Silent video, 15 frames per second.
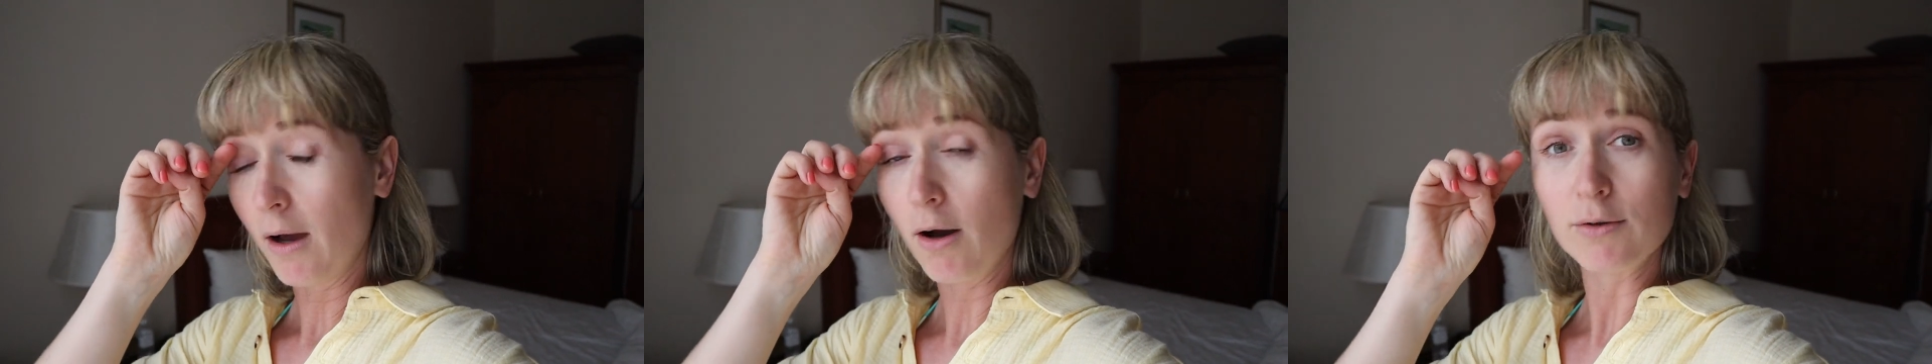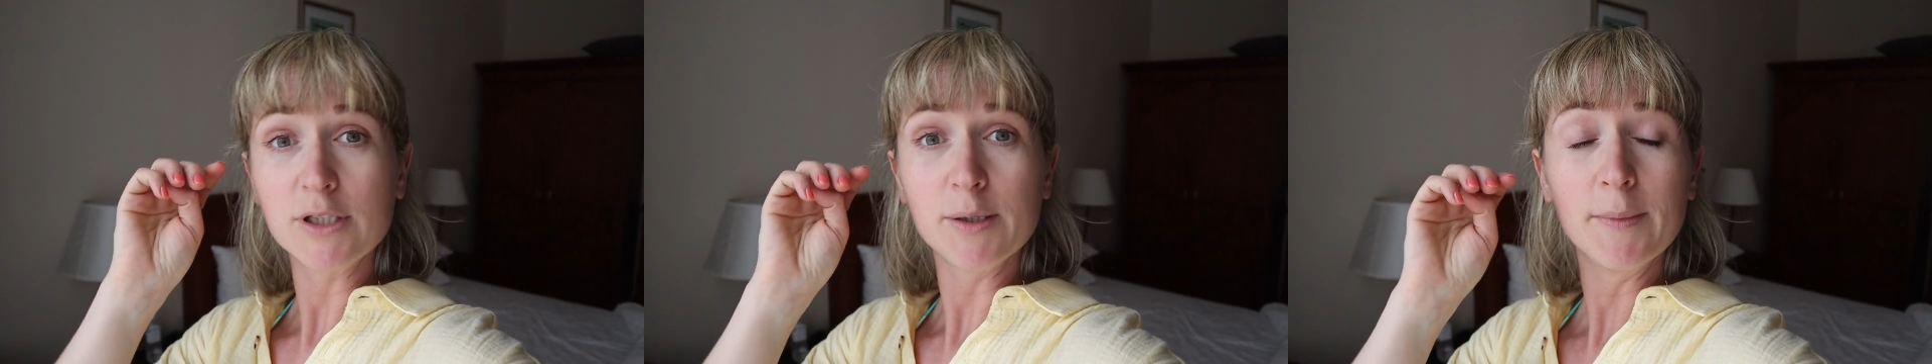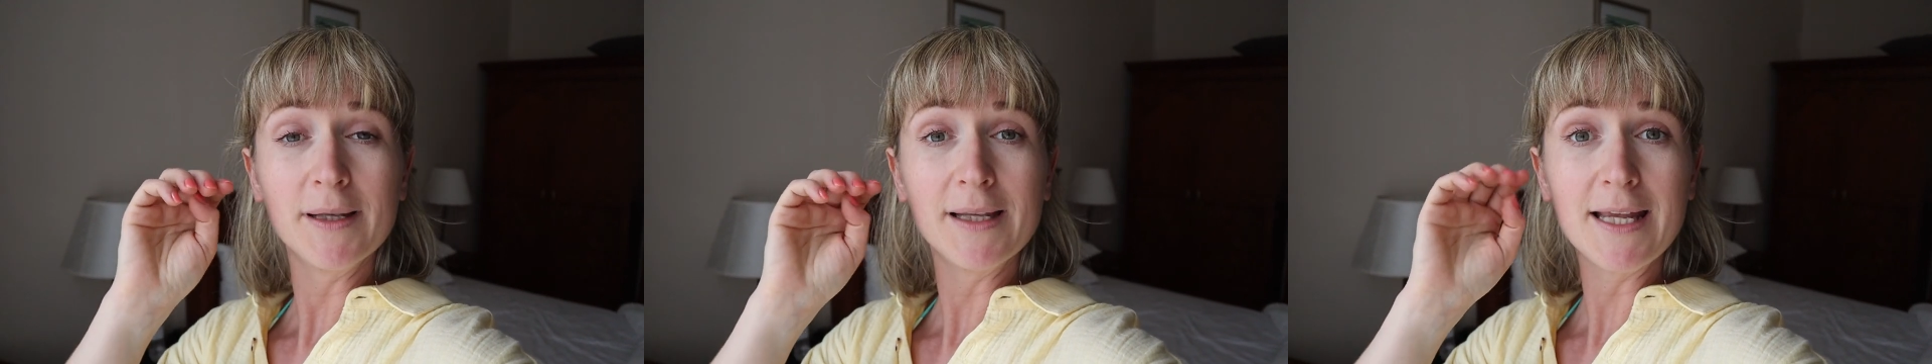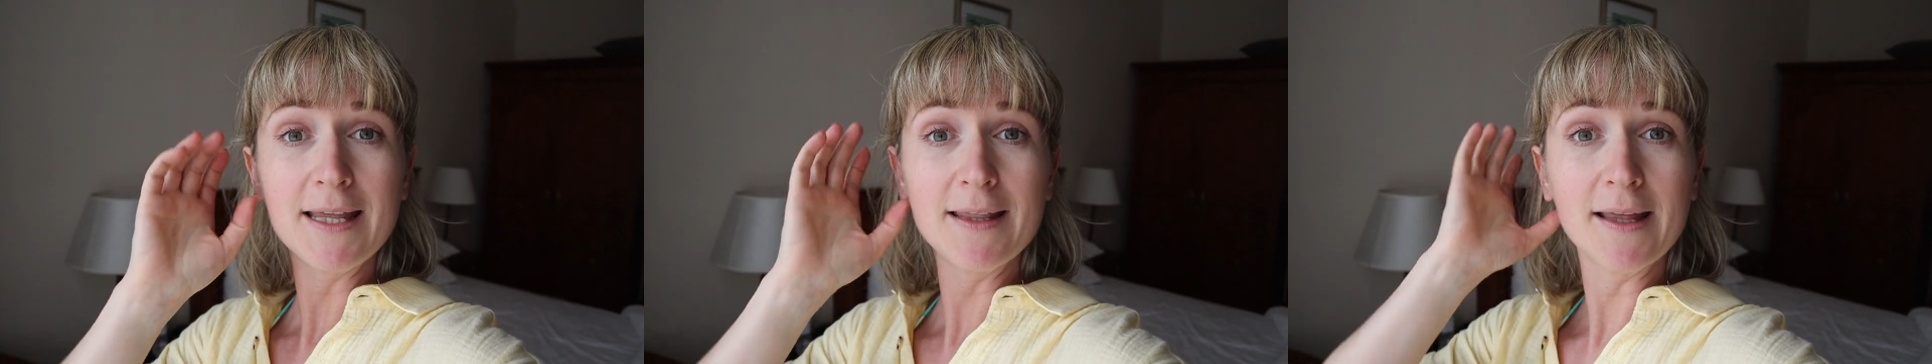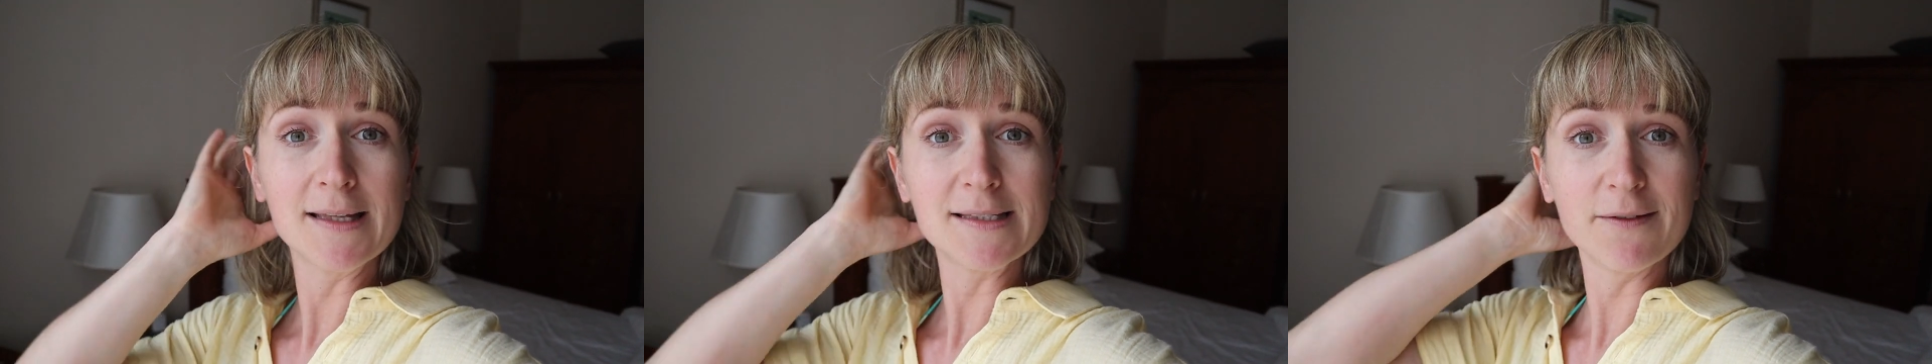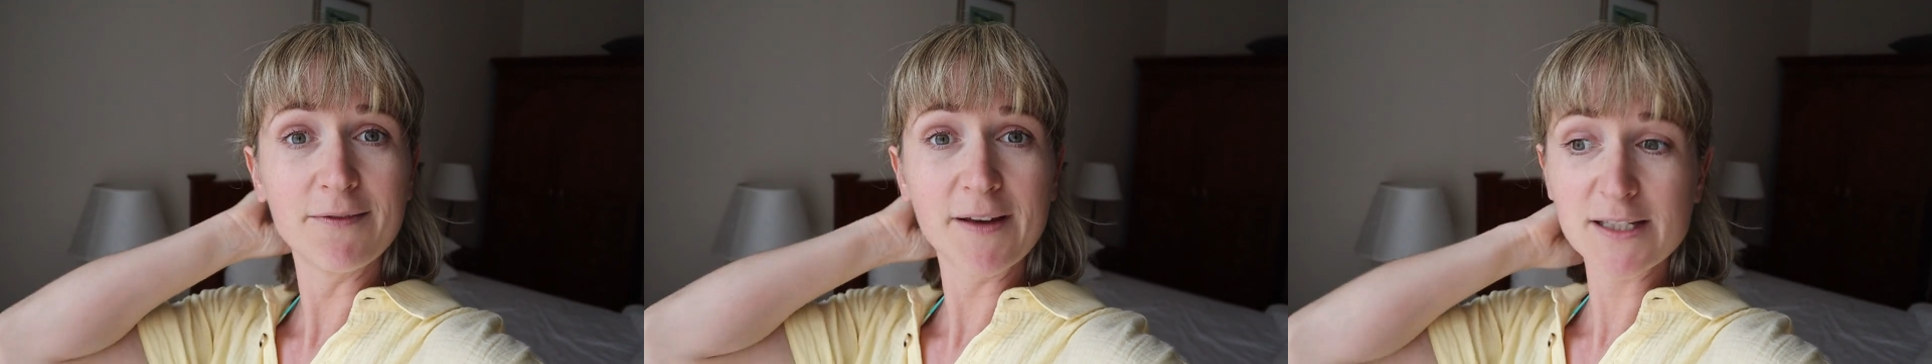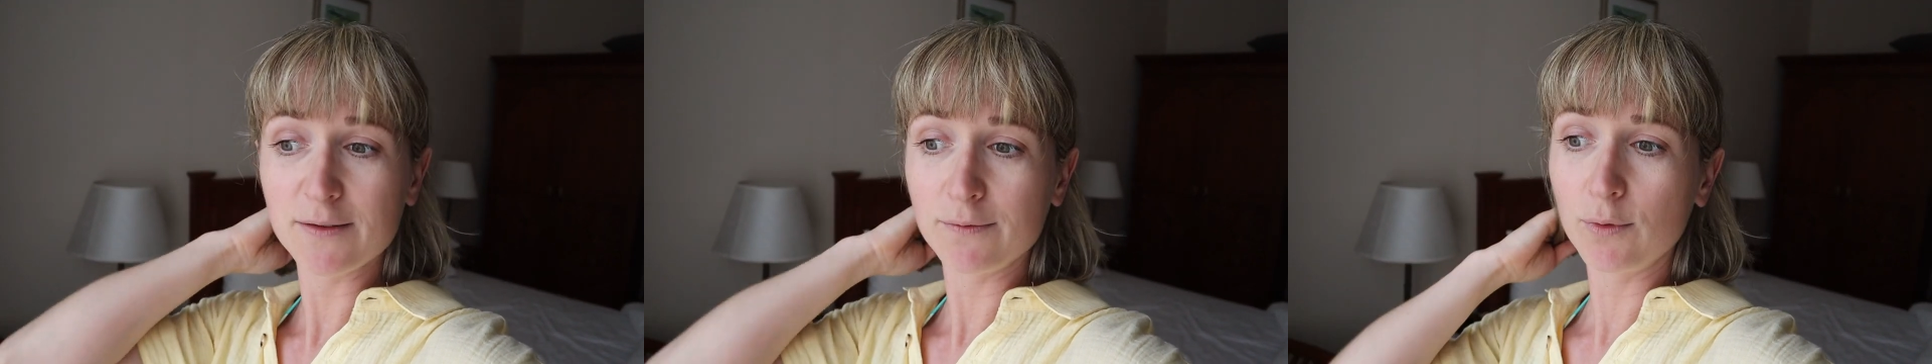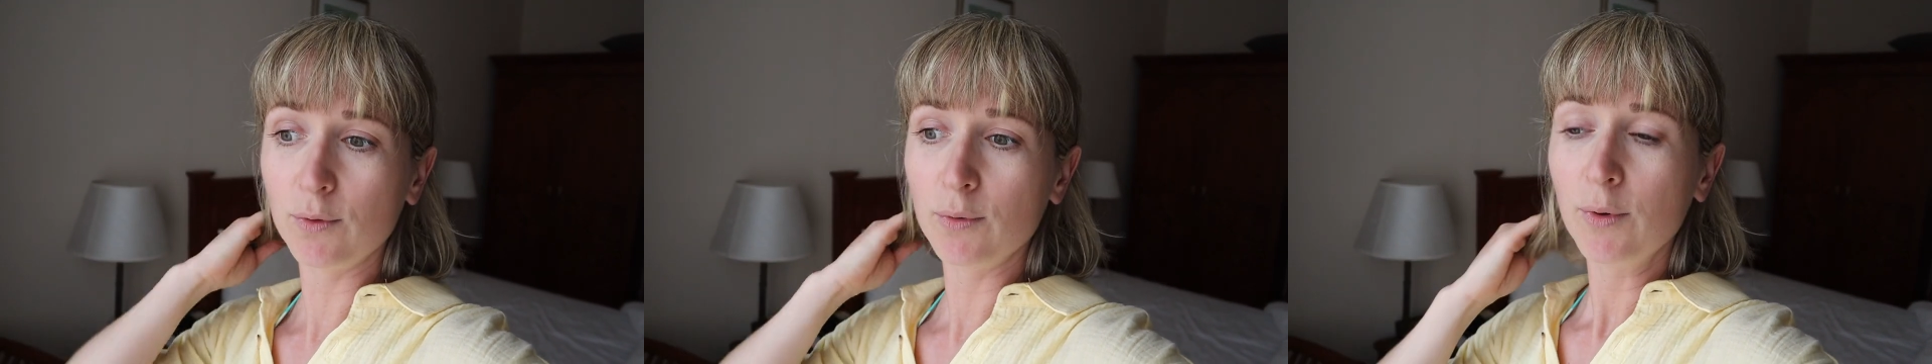ultimately there's a
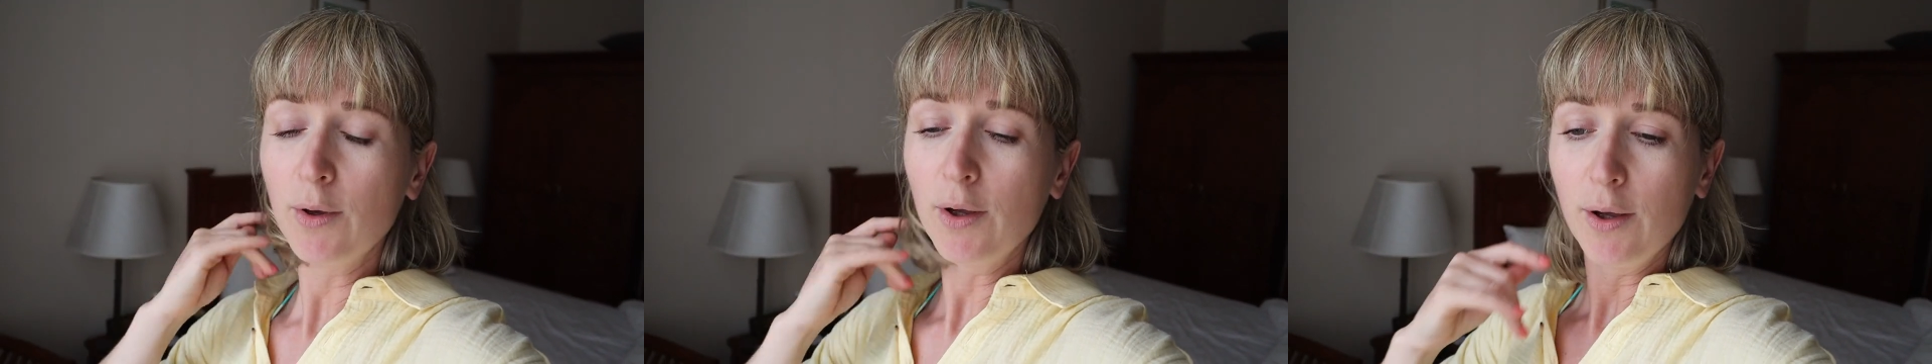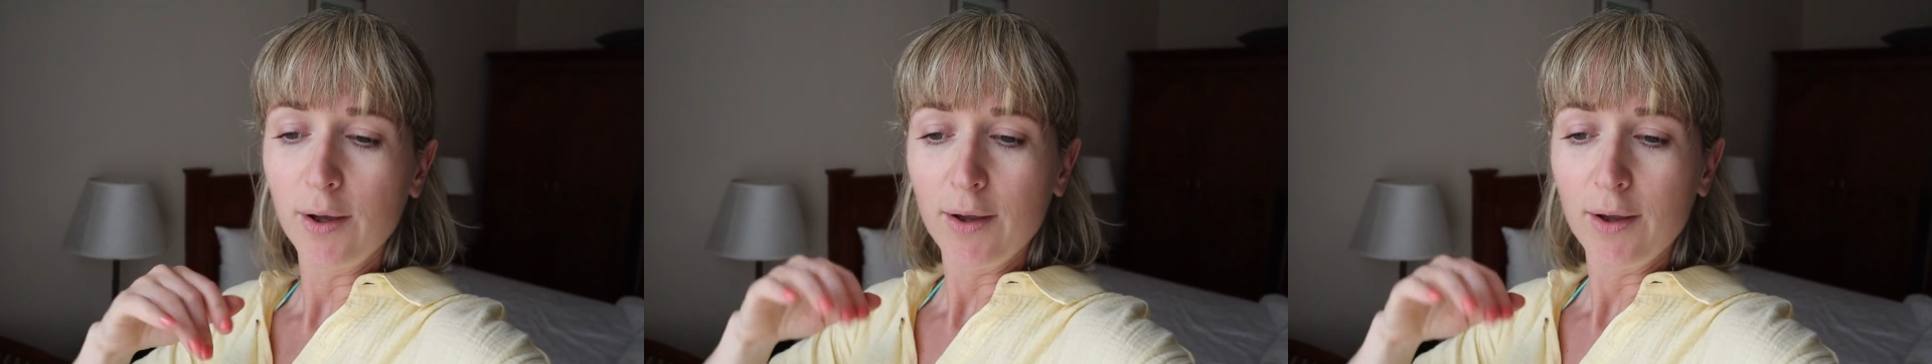festival